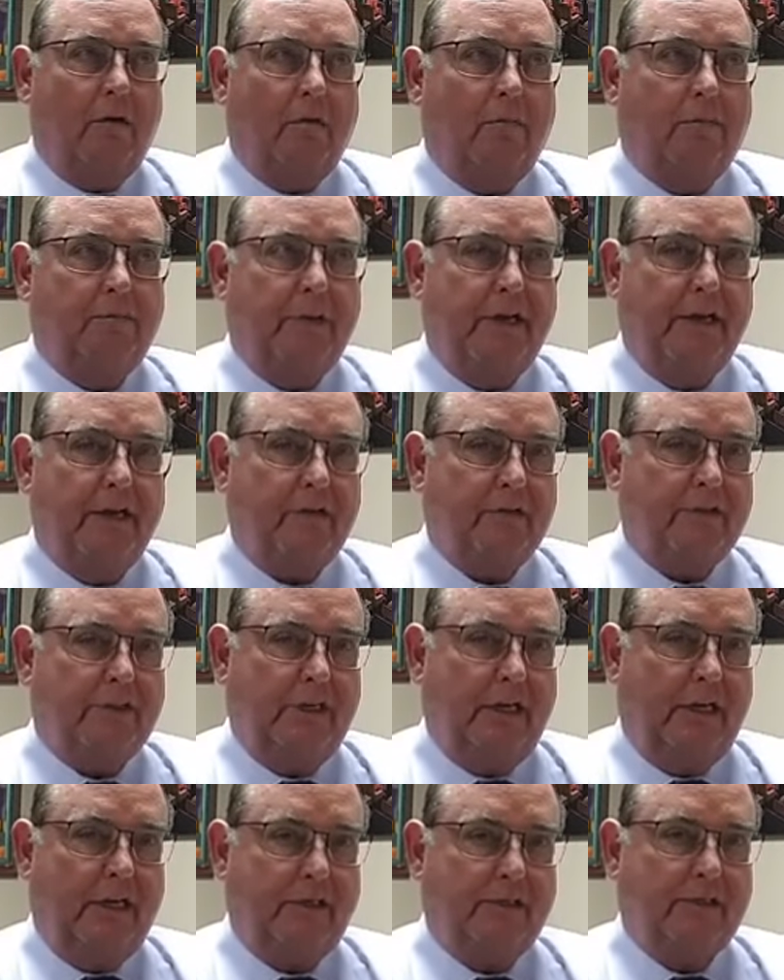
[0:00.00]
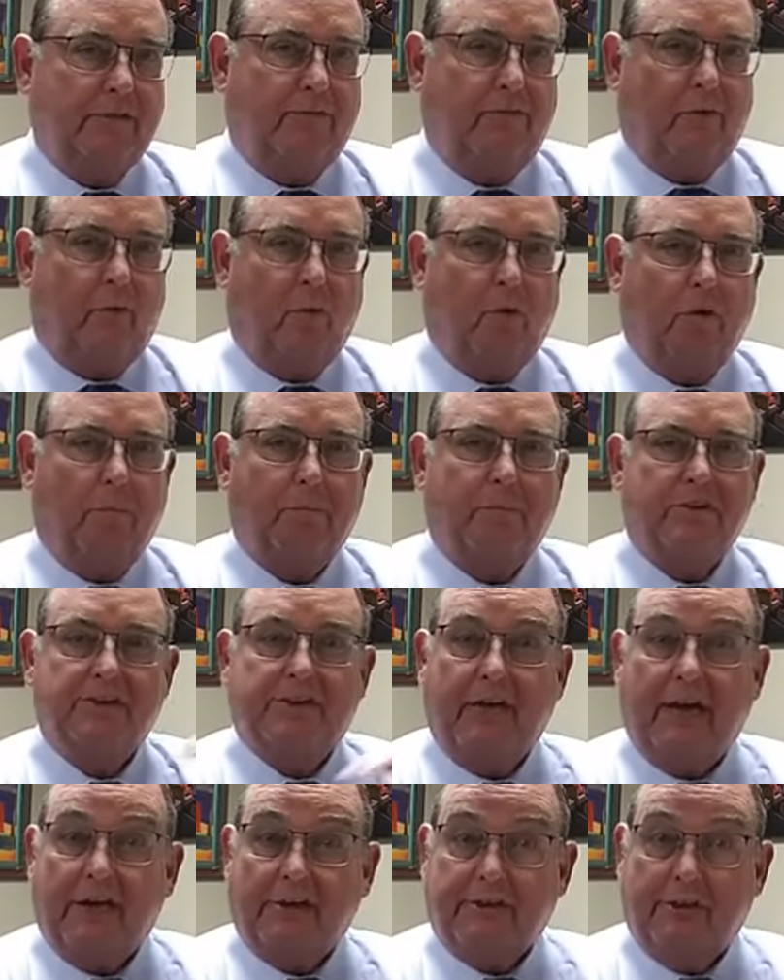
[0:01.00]
Penalties for
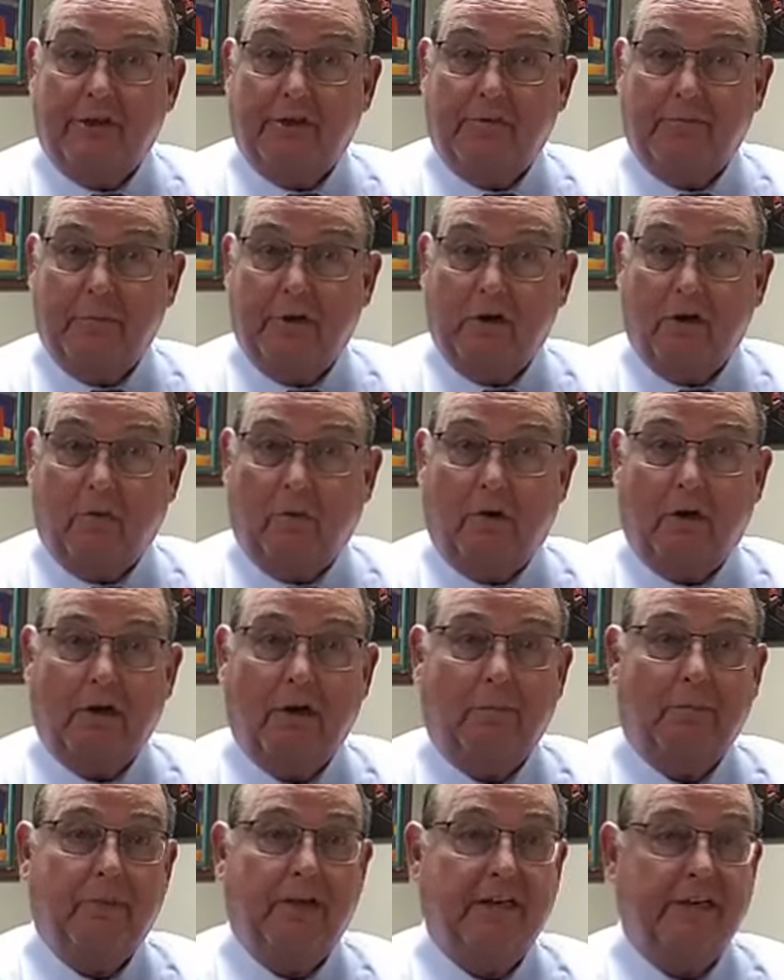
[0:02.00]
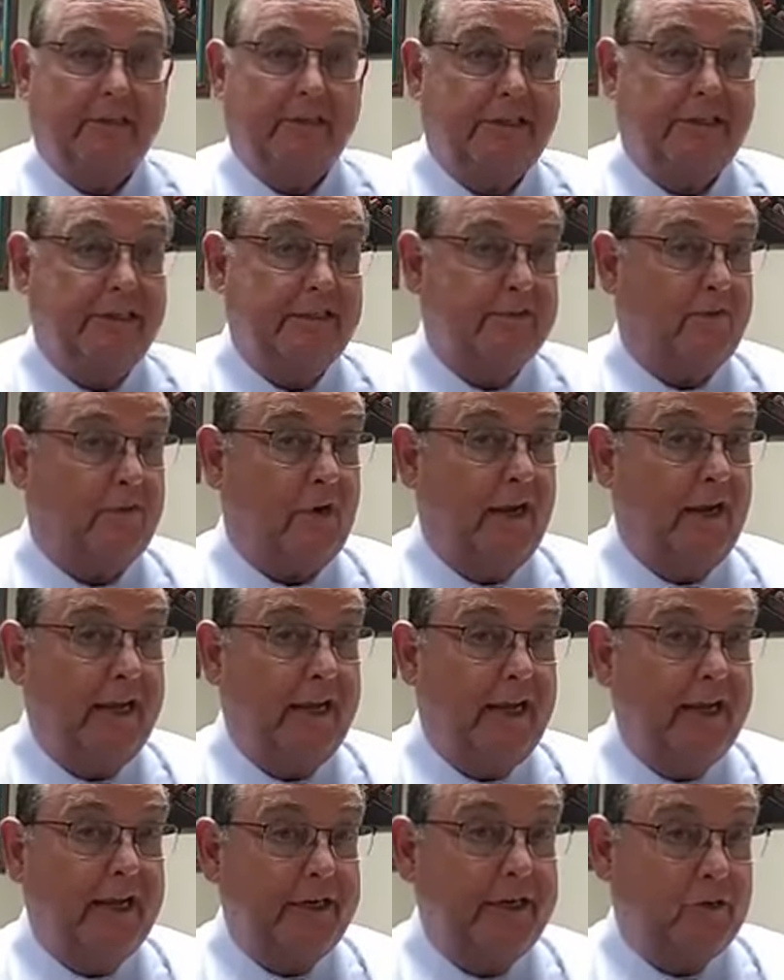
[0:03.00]
possession of marijuana, penalties for
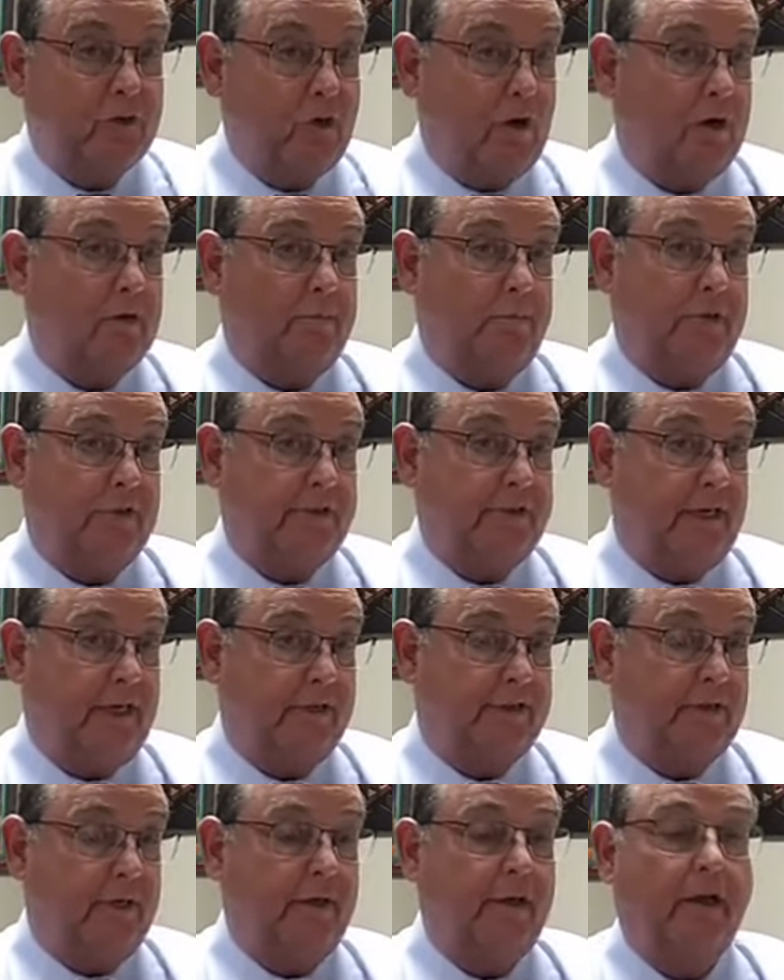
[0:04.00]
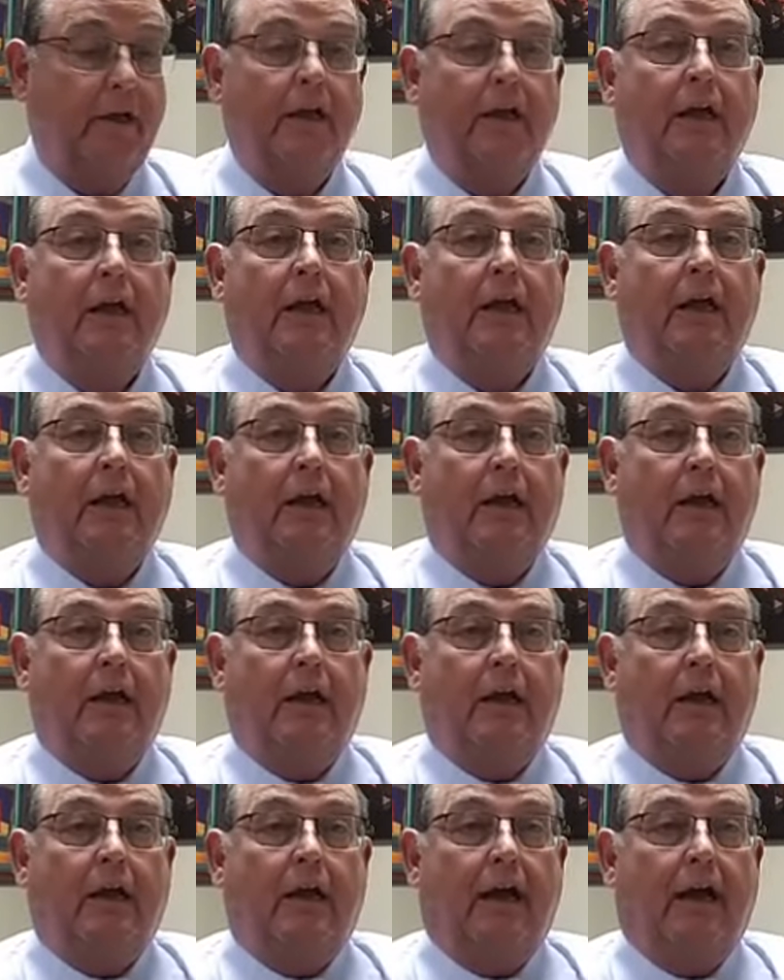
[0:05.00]
any drug possession,
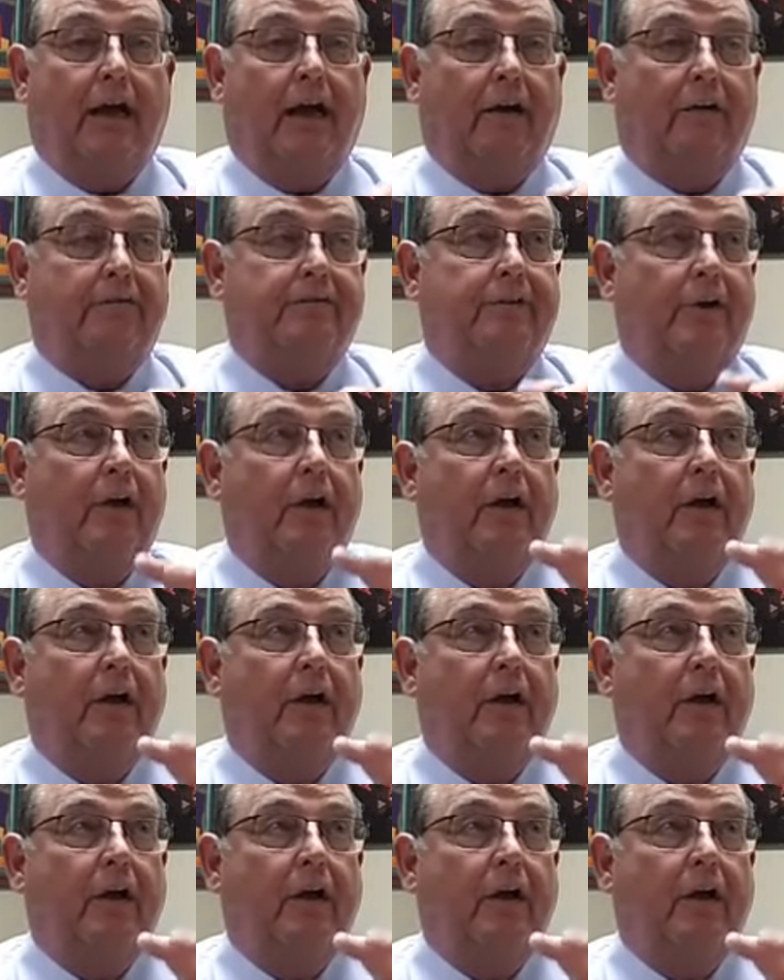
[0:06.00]
have